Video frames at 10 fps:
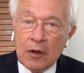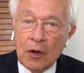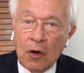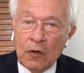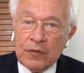
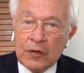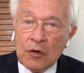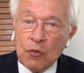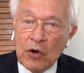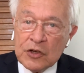of
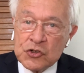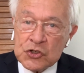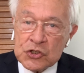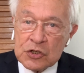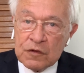
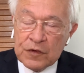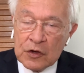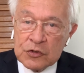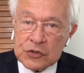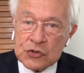registered
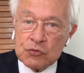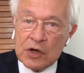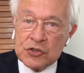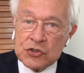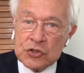voters,
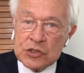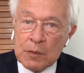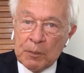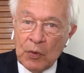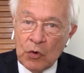registered
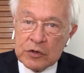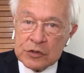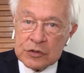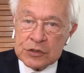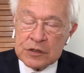
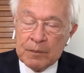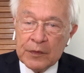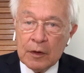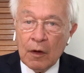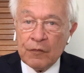supporters
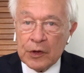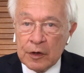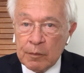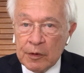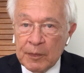of the
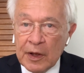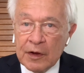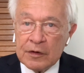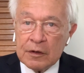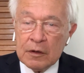Liberal
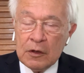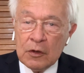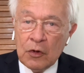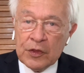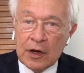Party
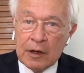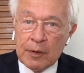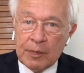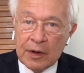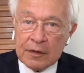or the
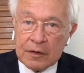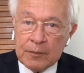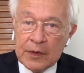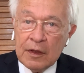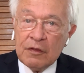Labour Party.
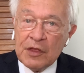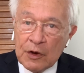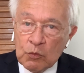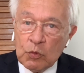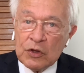
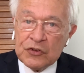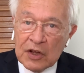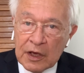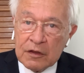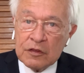That will
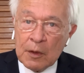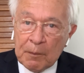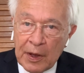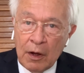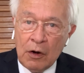take the
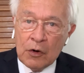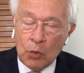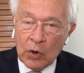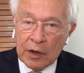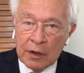power
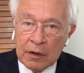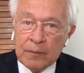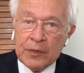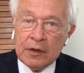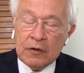away
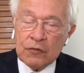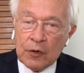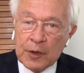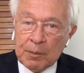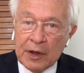
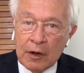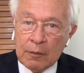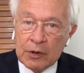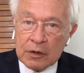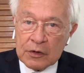from the
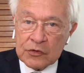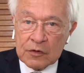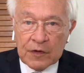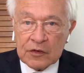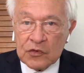power brokers.
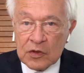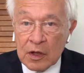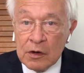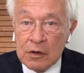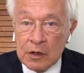In fact, it's
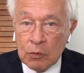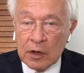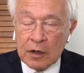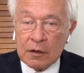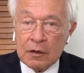the only
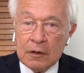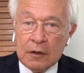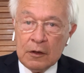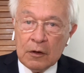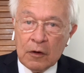way
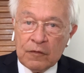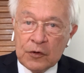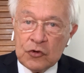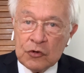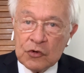of
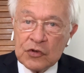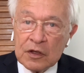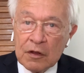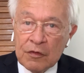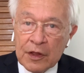
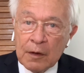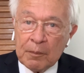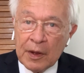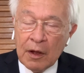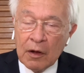reducing their
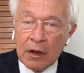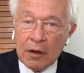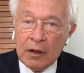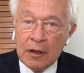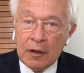power